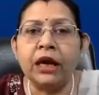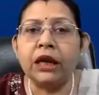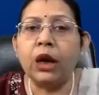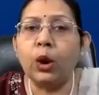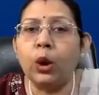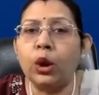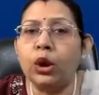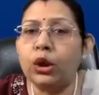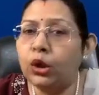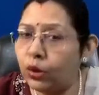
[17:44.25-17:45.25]
Now,
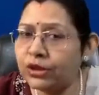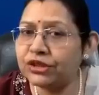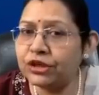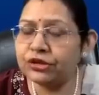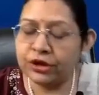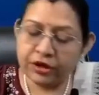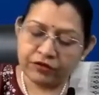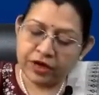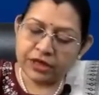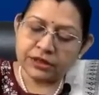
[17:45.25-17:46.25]
low stationary
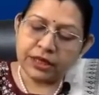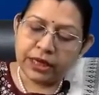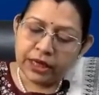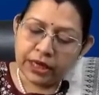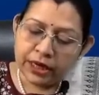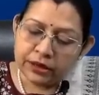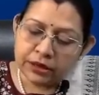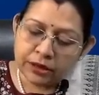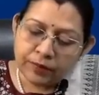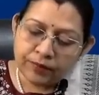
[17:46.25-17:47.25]
phase, here
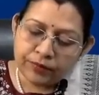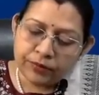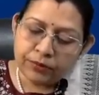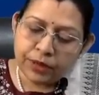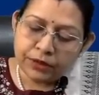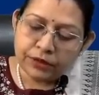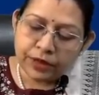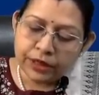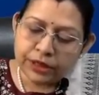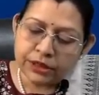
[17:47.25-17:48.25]
the birth
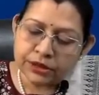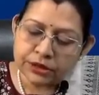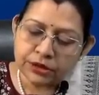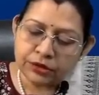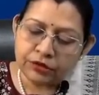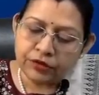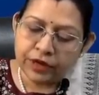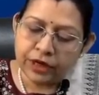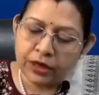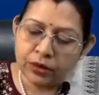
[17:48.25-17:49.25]
rate is
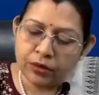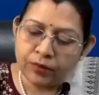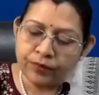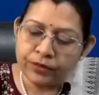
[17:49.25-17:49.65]
very low